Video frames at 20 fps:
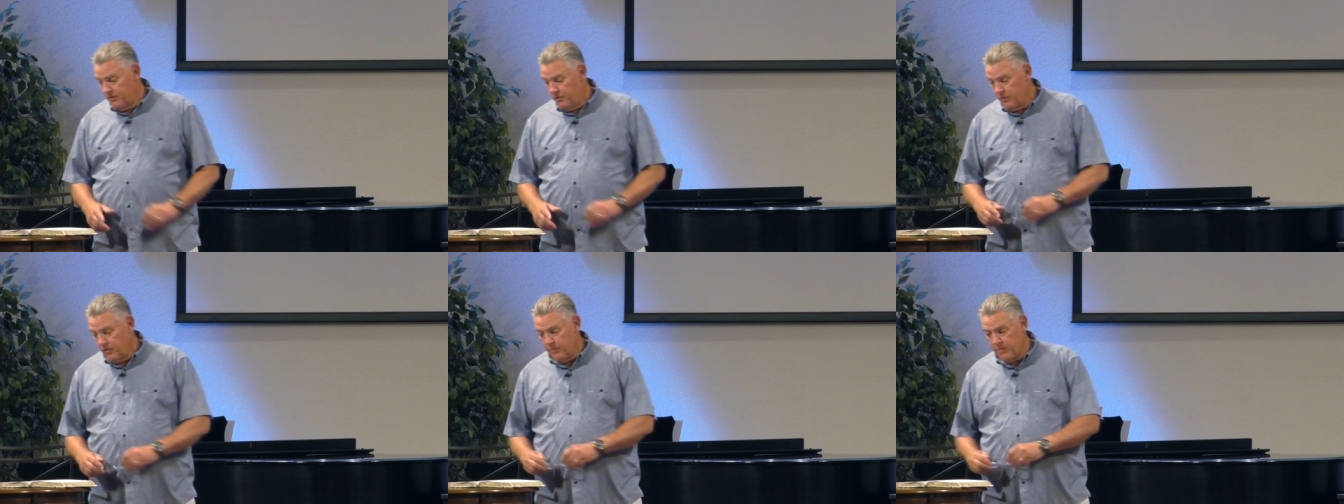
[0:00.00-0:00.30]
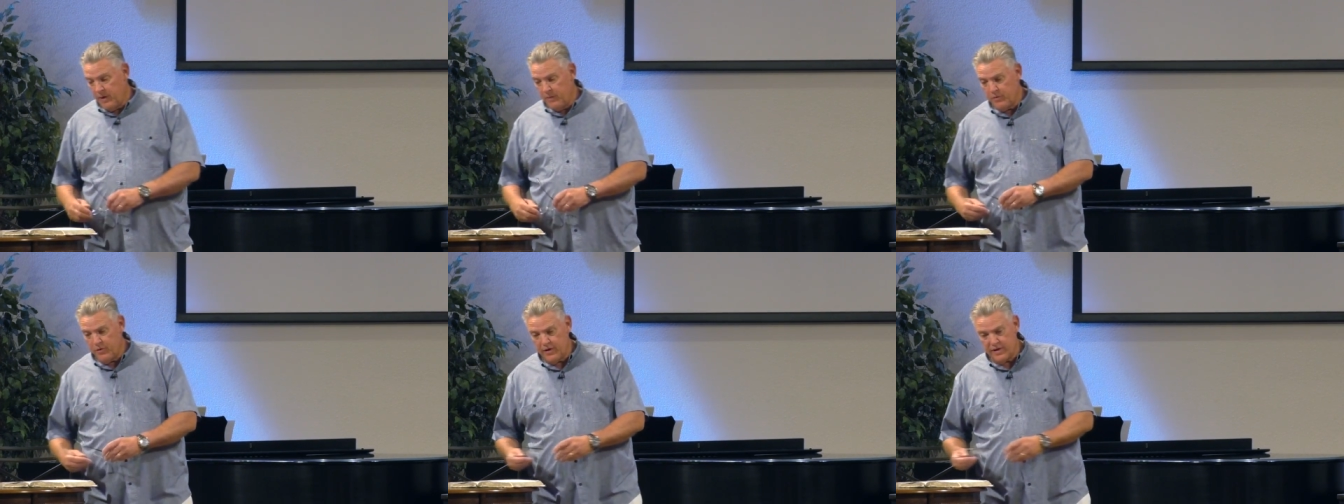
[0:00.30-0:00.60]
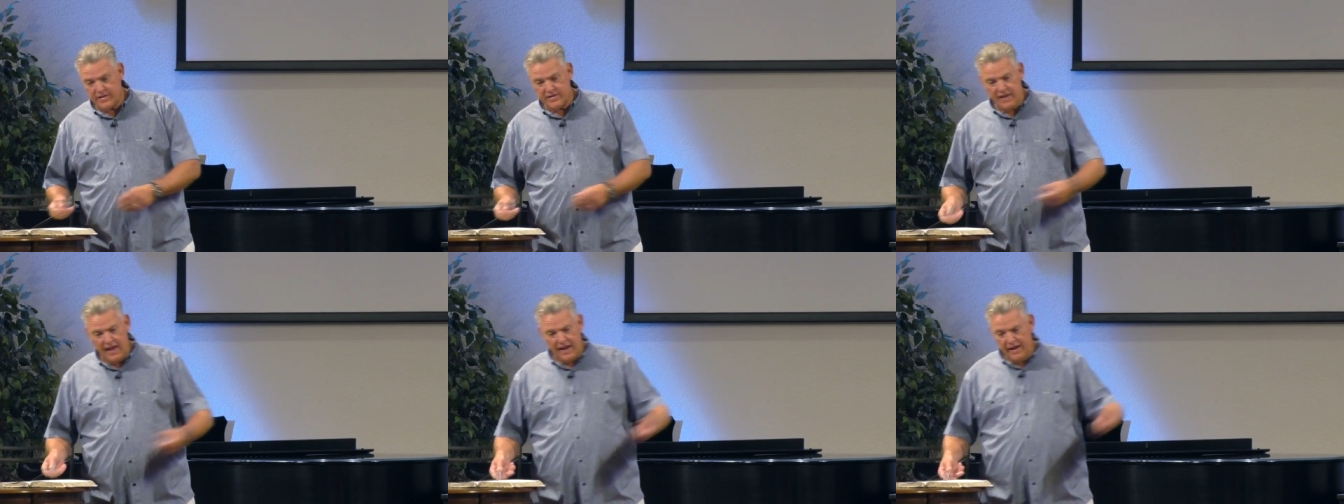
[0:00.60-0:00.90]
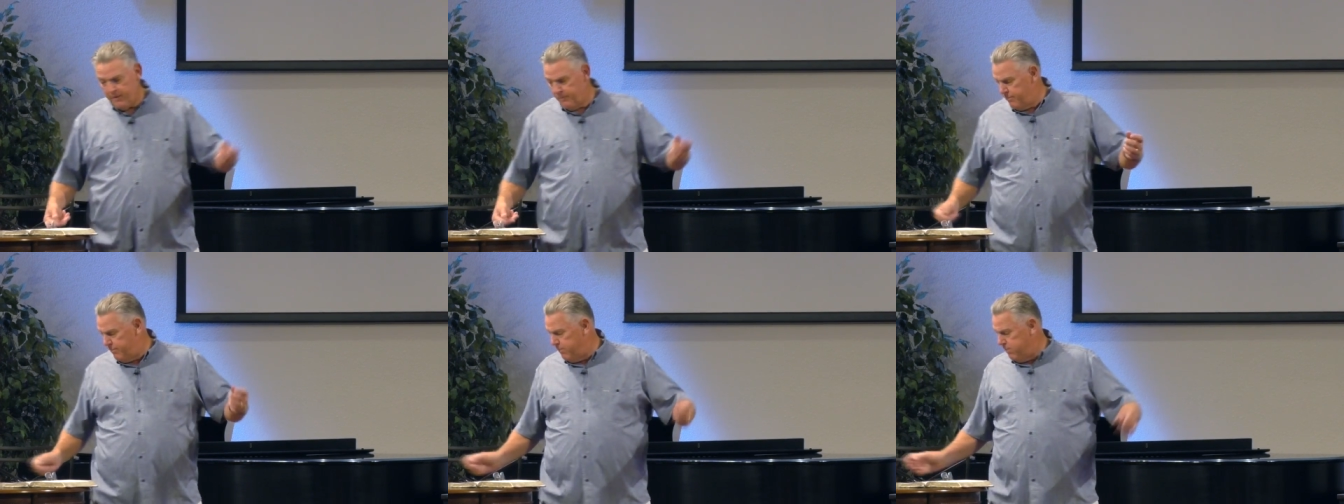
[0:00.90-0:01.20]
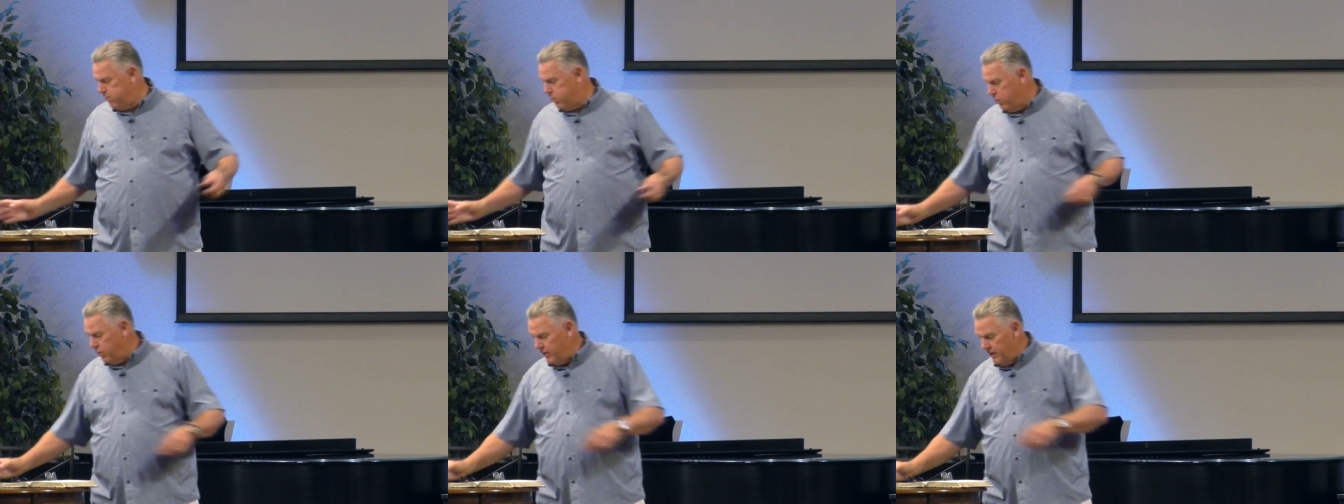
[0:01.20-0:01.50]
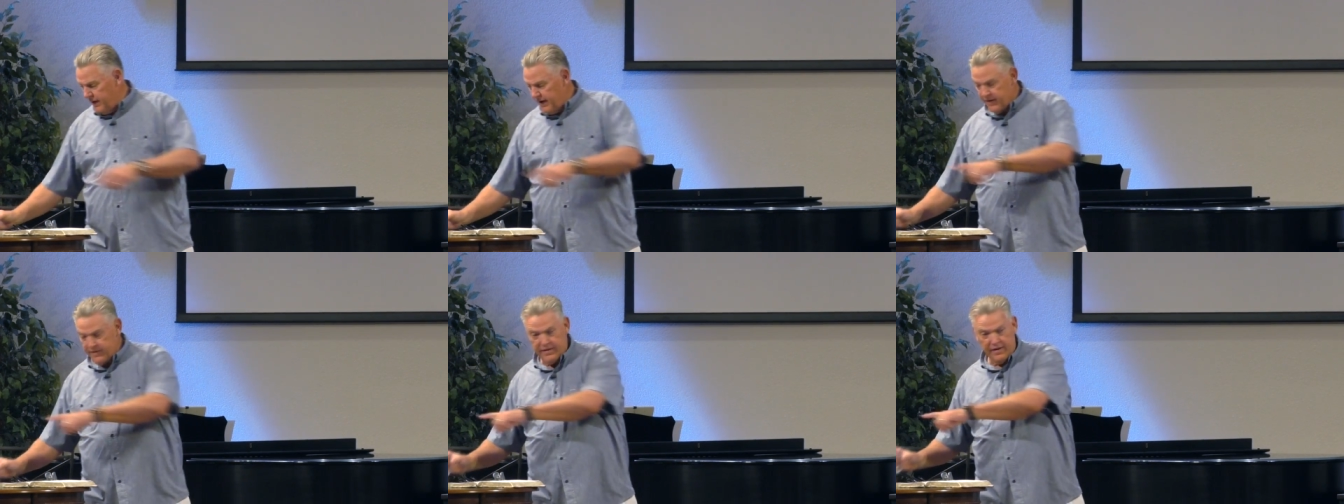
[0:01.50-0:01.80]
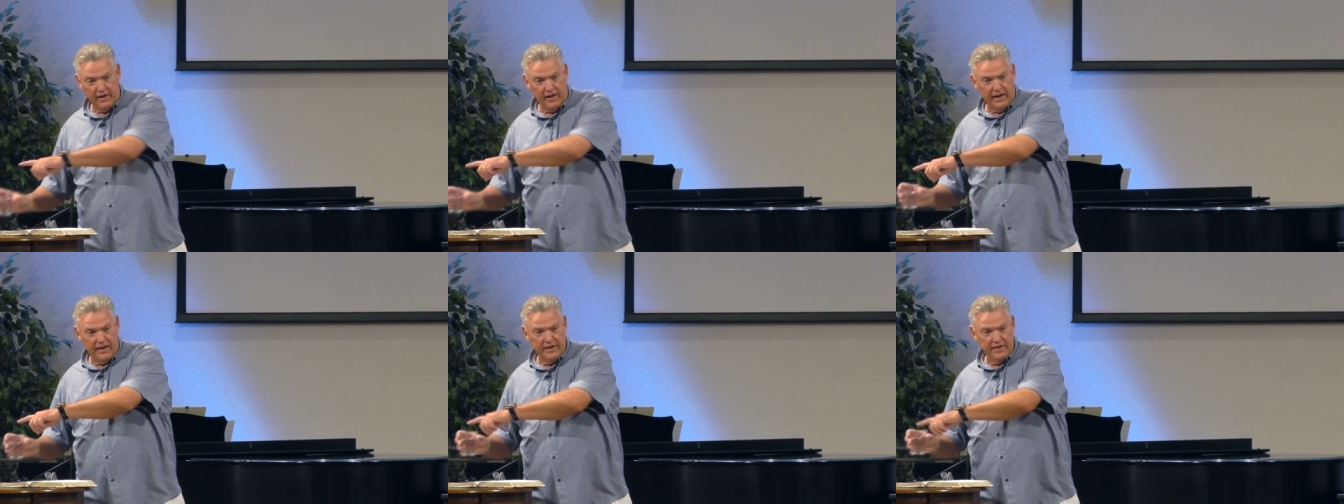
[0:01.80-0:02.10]
Remember, it's not a
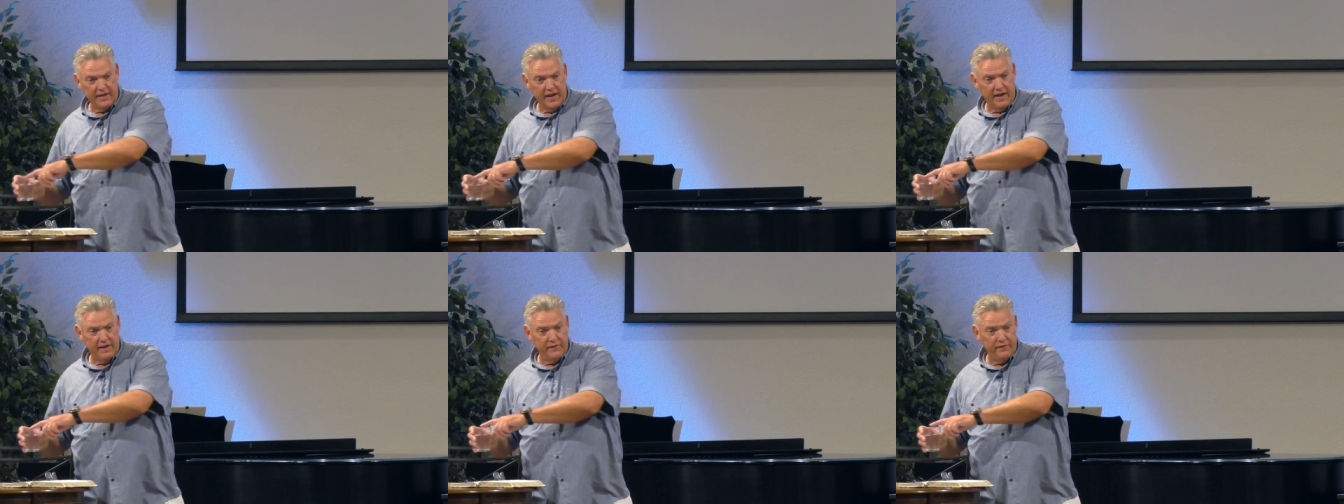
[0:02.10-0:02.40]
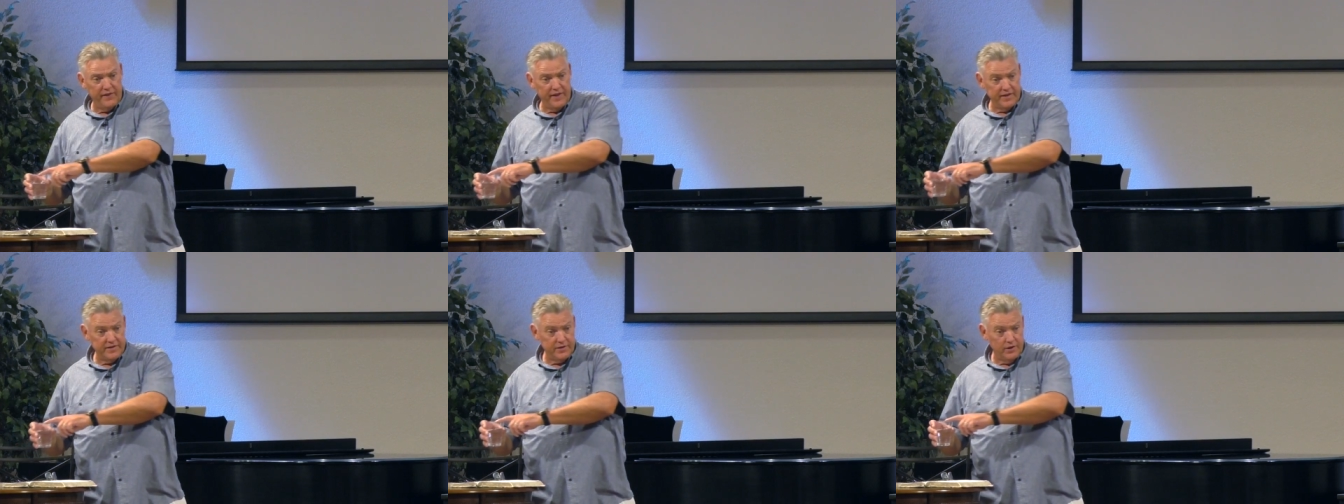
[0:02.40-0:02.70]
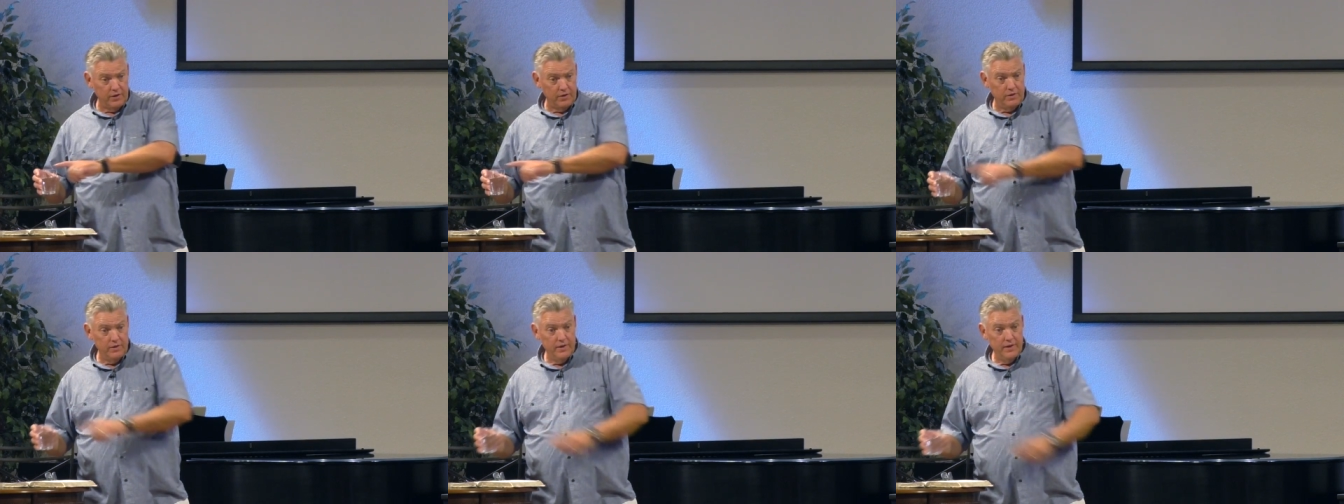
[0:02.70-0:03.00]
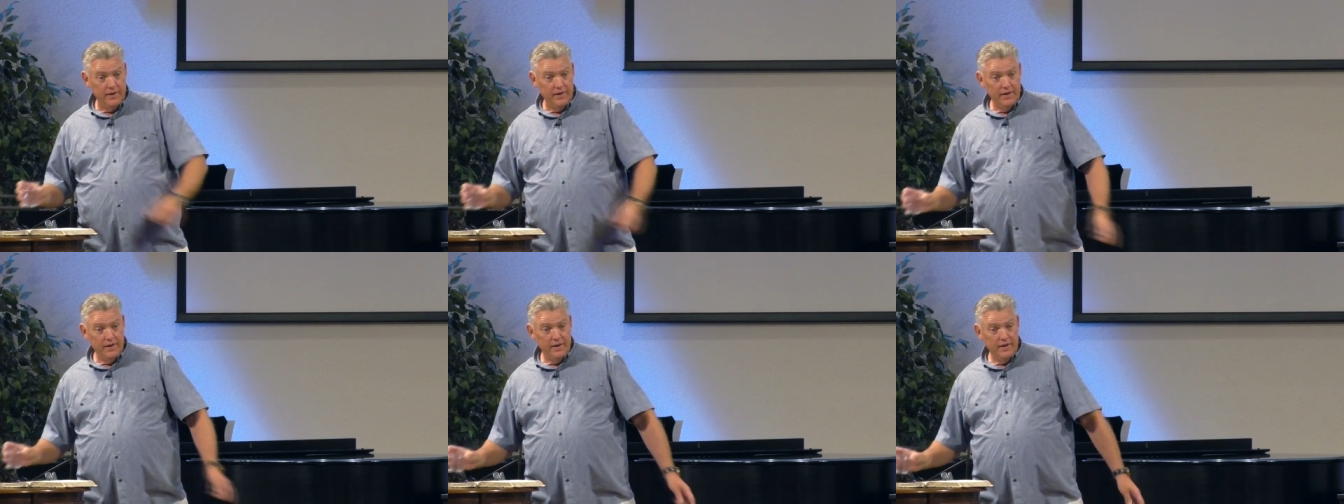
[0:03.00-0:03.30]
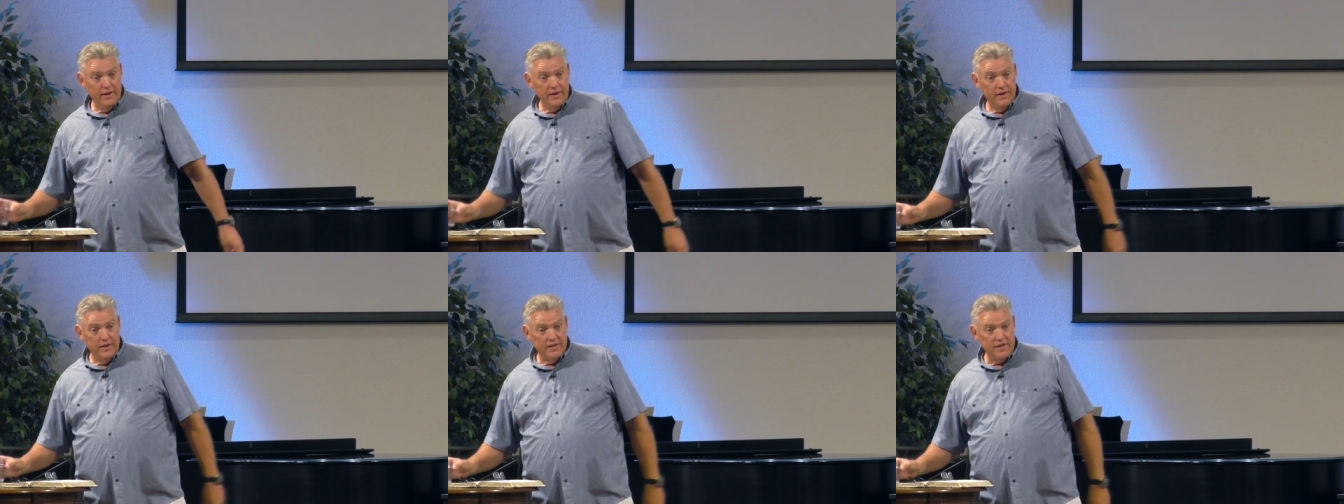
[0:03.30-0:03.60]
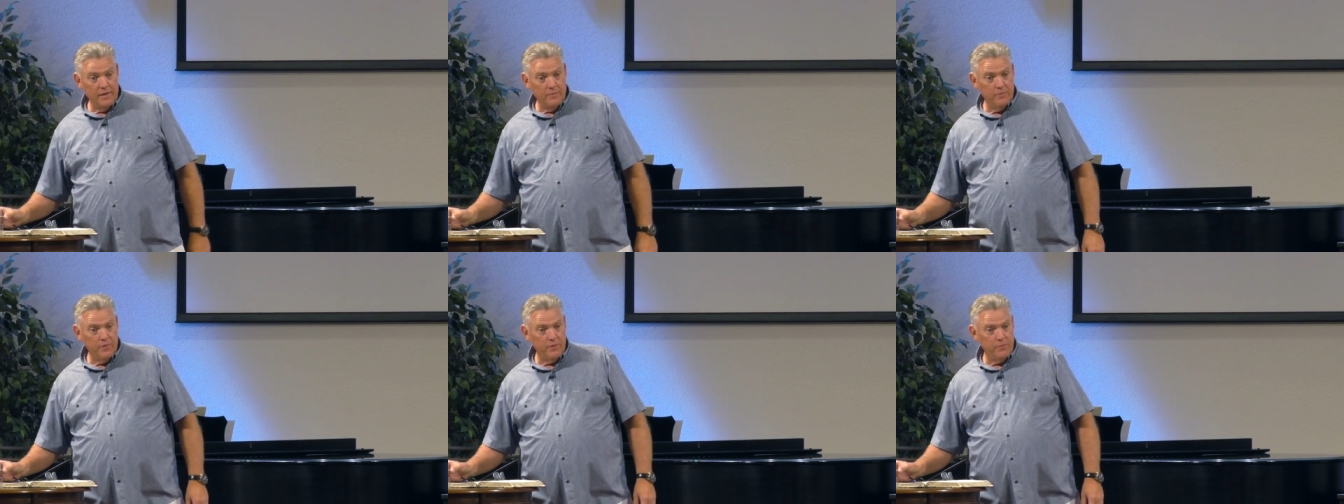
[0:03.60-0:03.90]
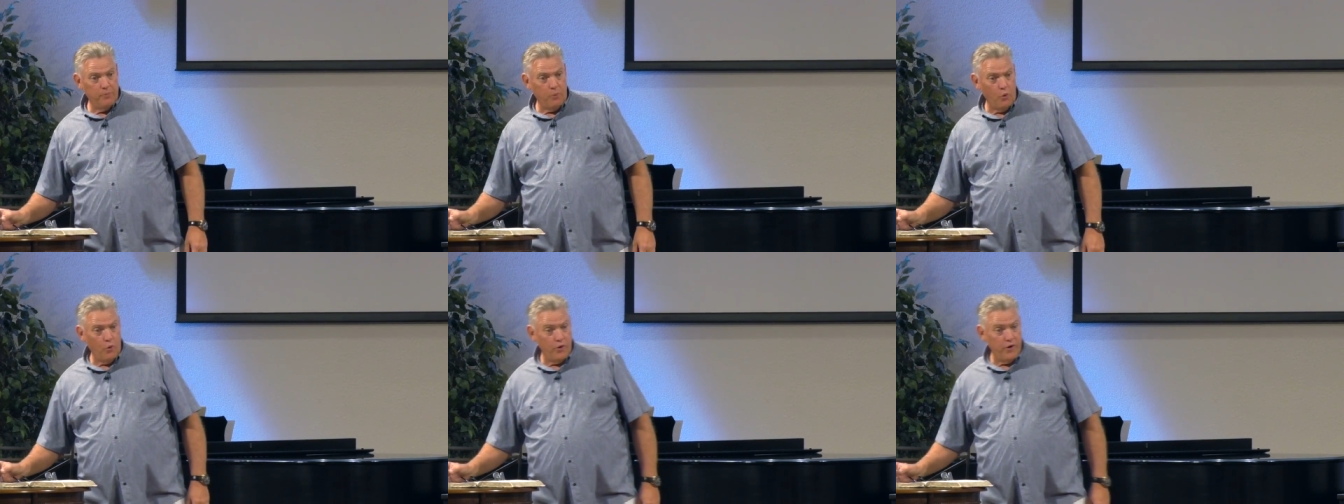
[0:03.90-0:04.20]
it's not a vessel, something
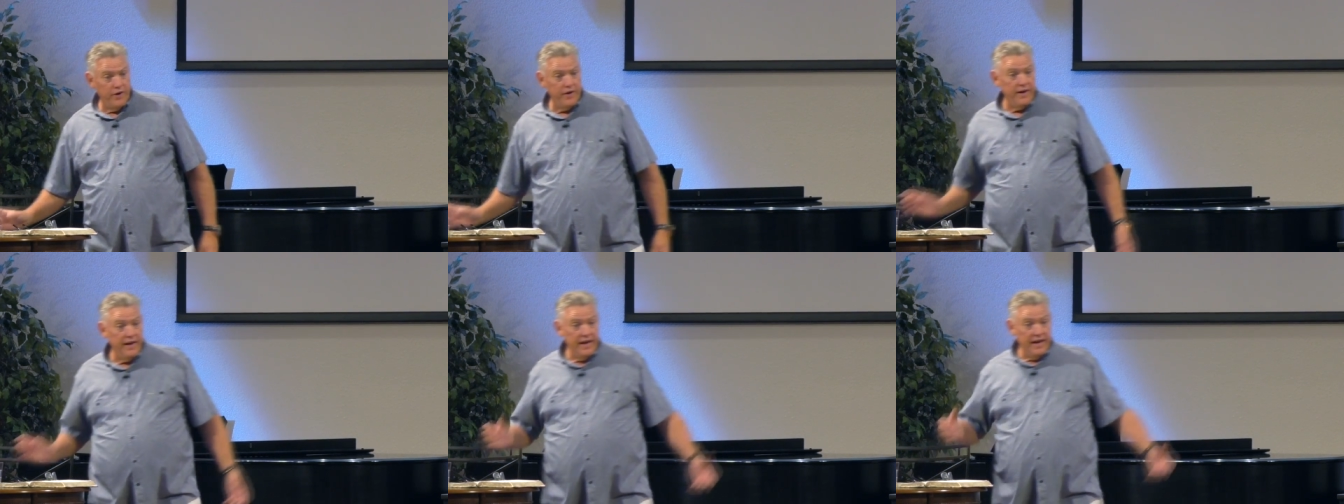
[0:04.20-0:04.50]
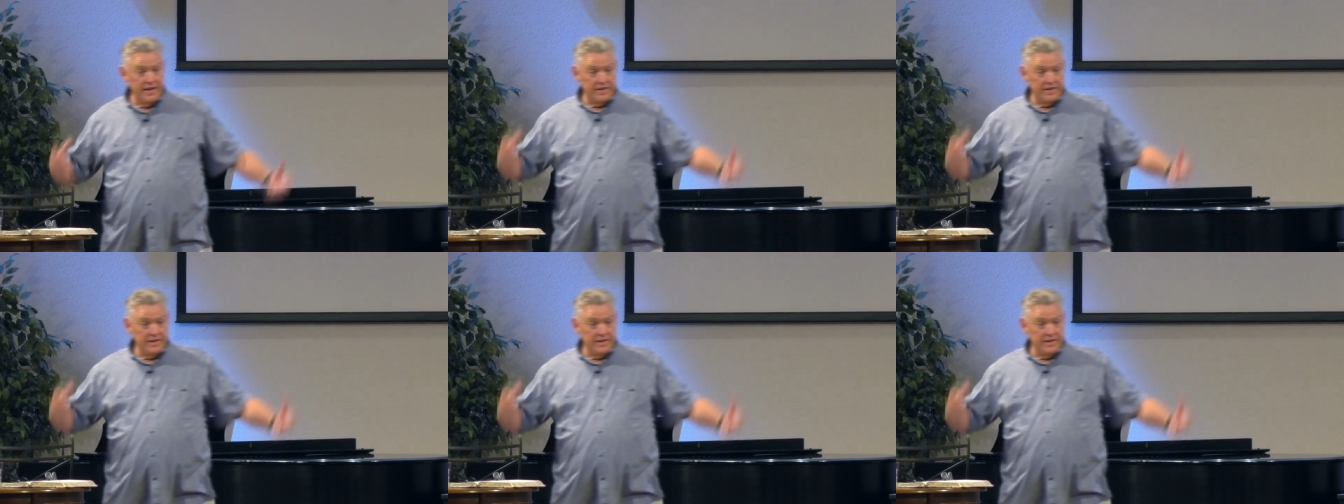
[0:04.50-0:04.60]
you're born.